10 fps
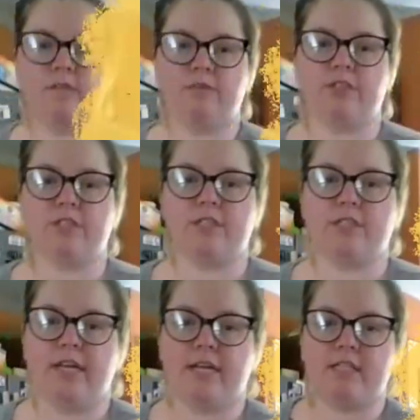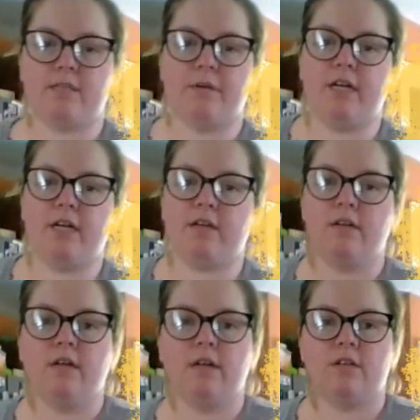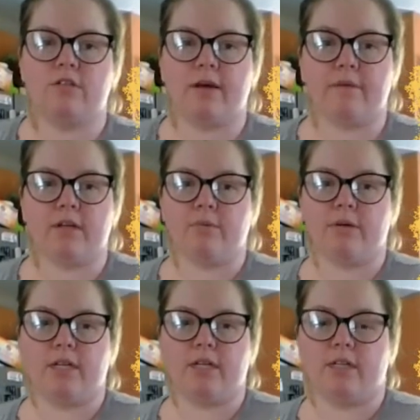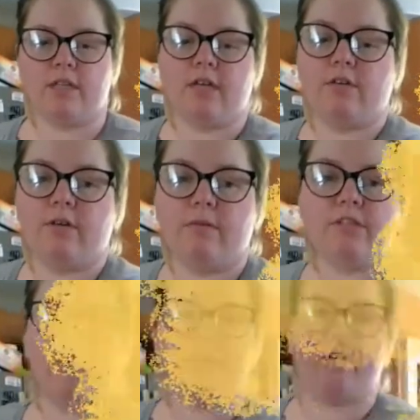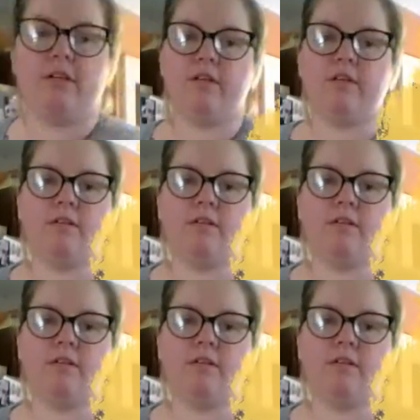which is the next part. So now I'm going to put in the cream of tartar.